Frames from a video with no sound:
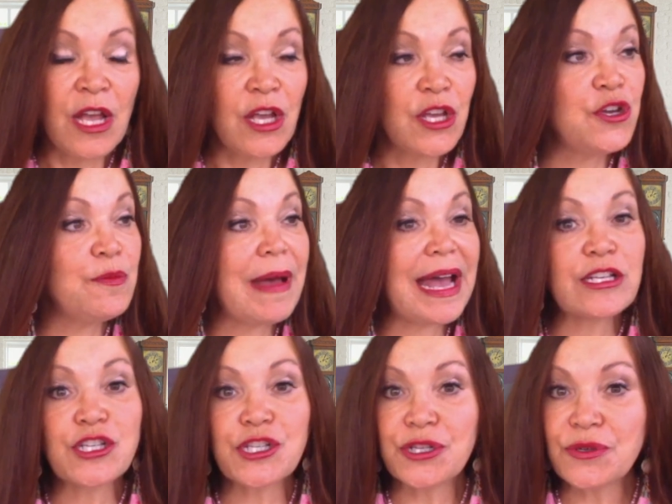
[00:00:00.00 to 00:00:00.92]
You may
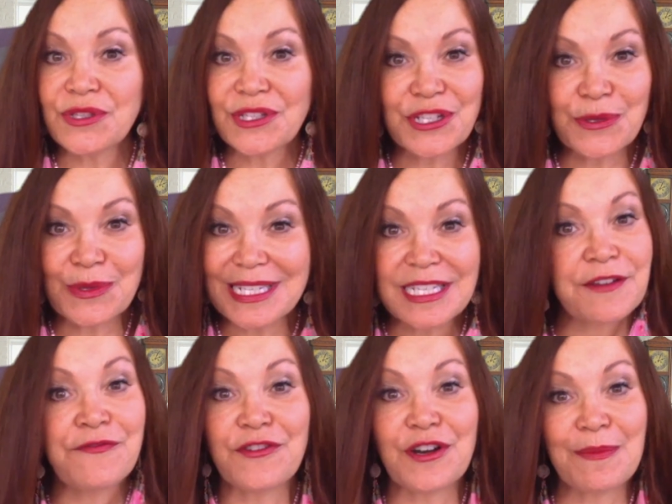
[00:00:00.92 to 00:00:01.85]
choose to do a
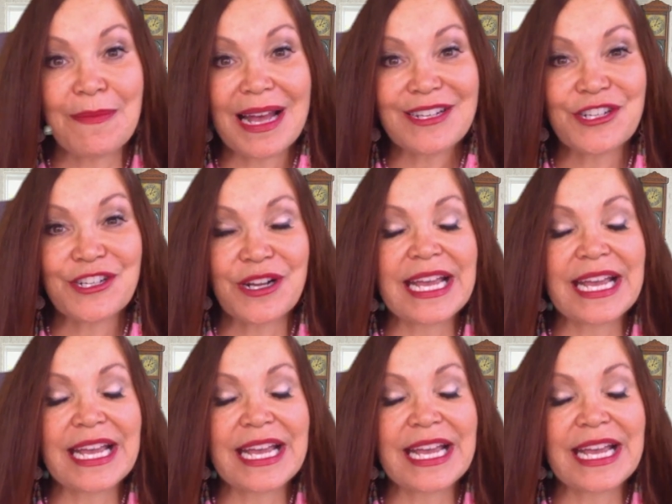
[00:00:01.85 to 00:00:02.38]
different mantra.